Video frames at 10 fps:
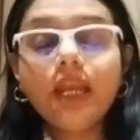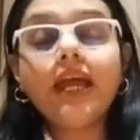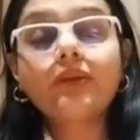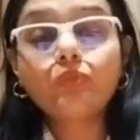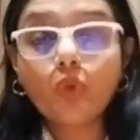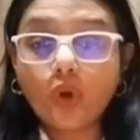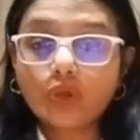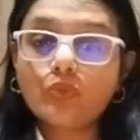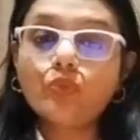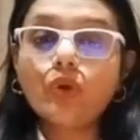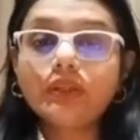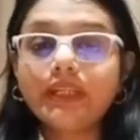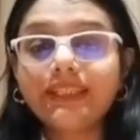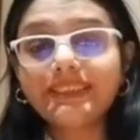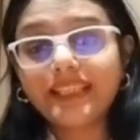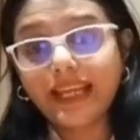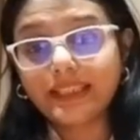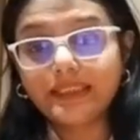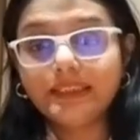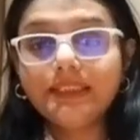And what
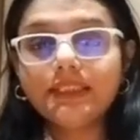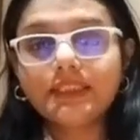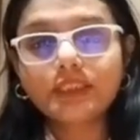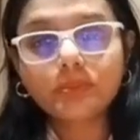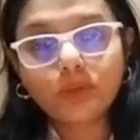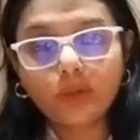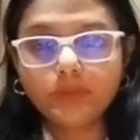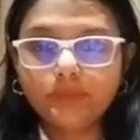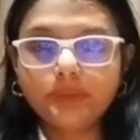exactly is the problem?